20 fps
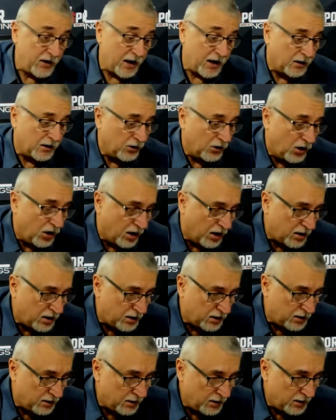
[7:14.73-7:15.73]
take a
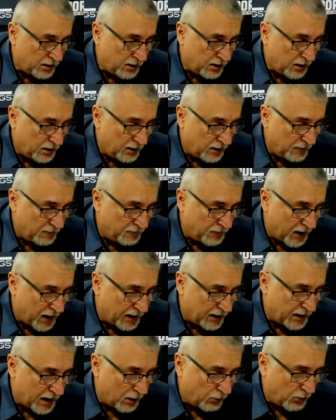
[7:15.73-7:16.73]
look,
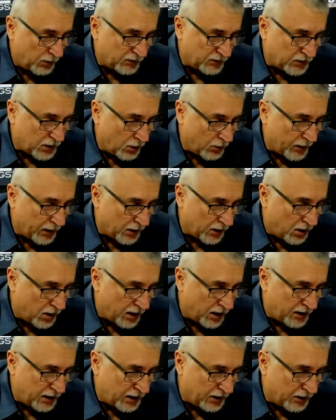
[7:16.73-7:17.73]
find out what's going
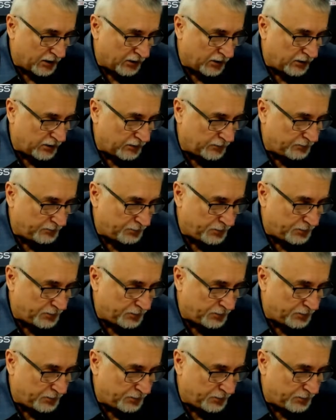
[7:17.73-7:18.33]
on here.